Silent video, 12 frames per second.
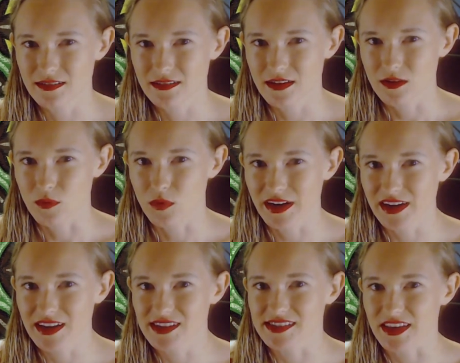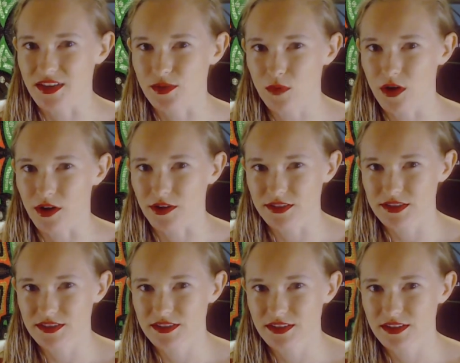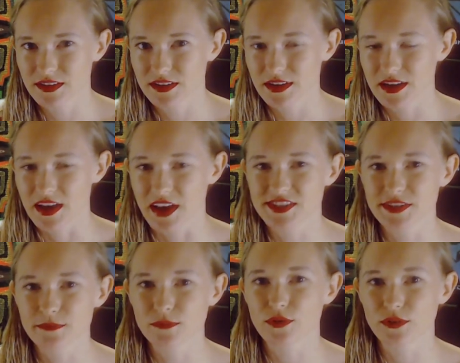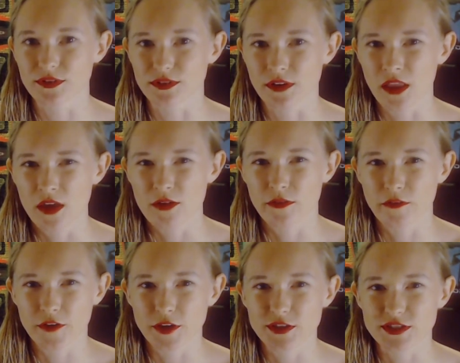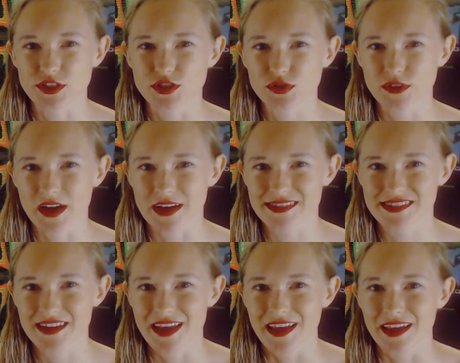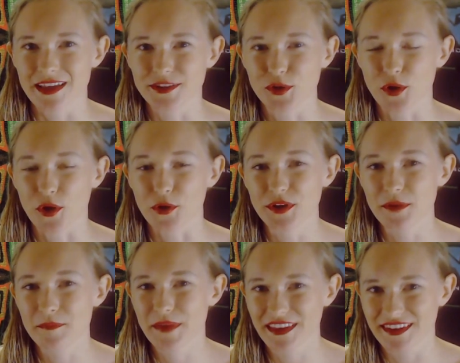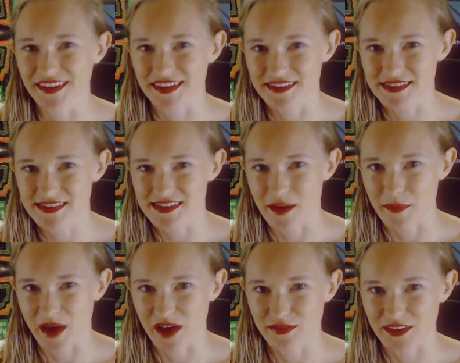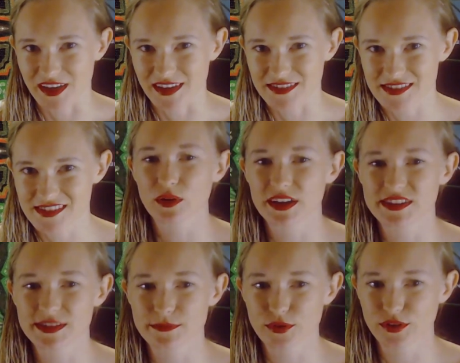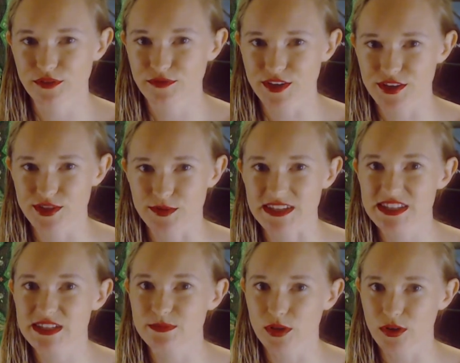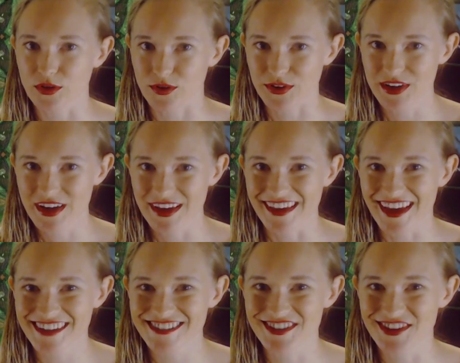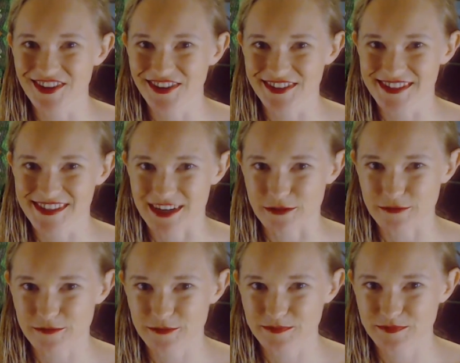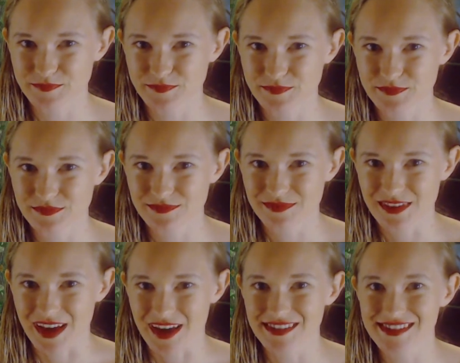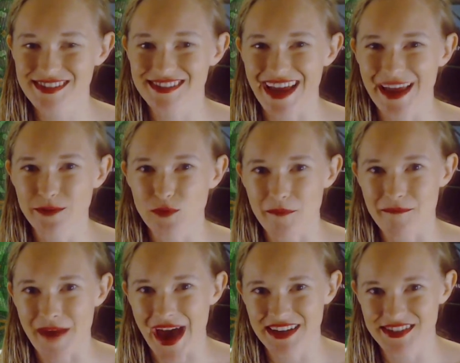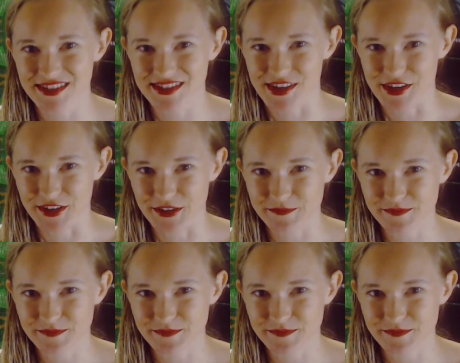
what it is that you want, it's important for you to trust in your own opinions about things. It's important for you to explore, get to know yourself, understand what matters to you,